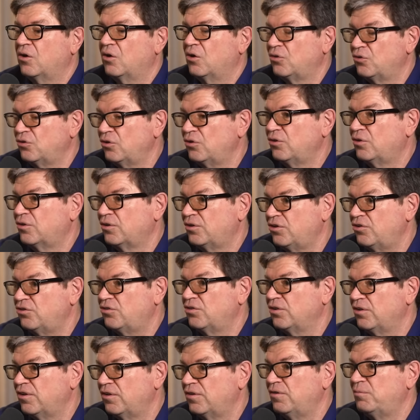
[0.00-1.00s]
under the
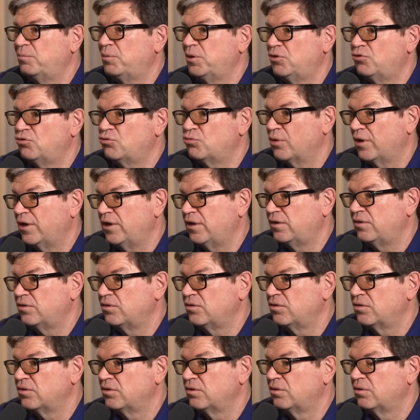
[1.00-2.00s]
condition that they've been
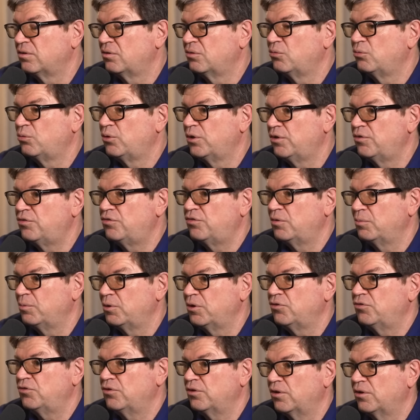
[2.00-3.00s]
trained with
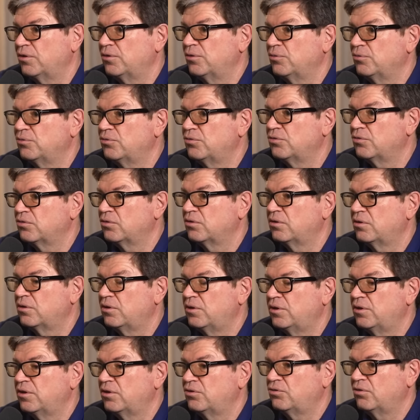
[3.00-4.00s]
similar scenarios
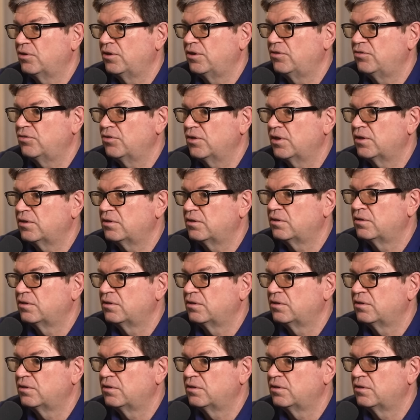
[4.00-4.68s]
in their training set.